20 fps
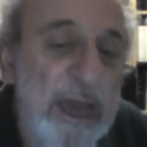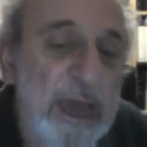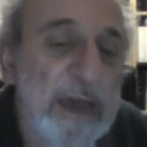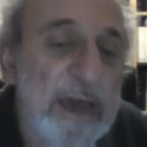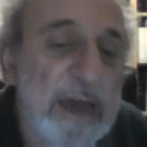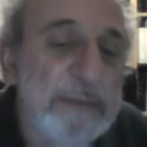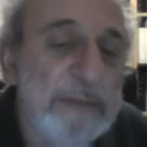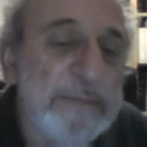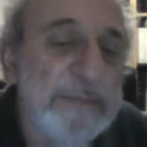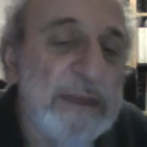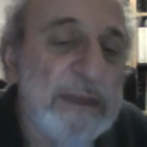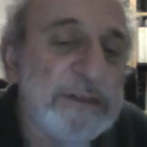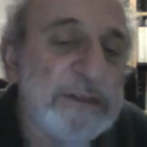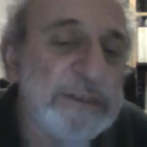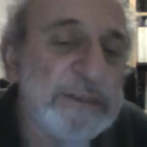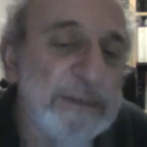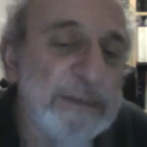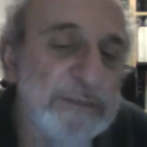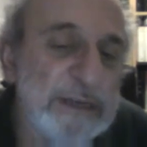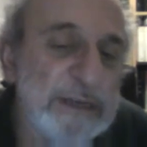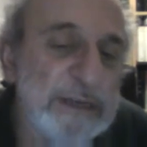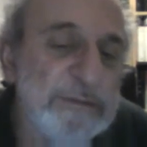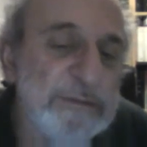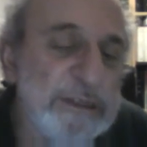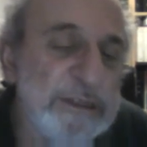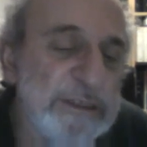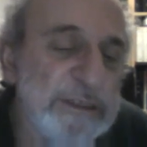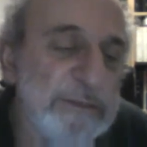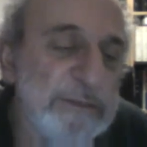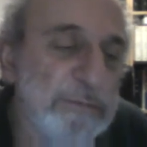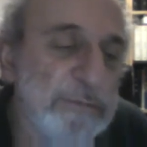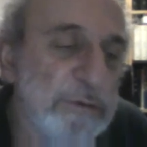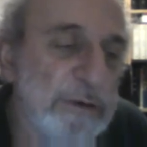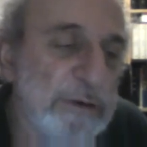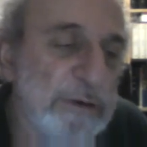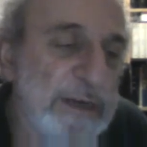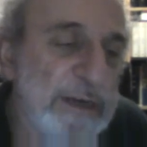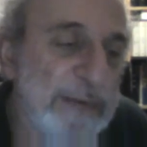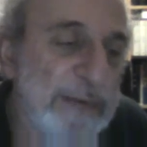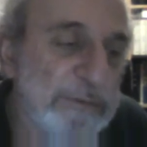And sometimes he did more
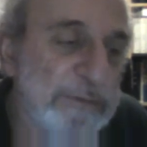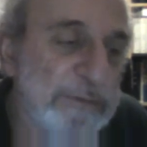elaborate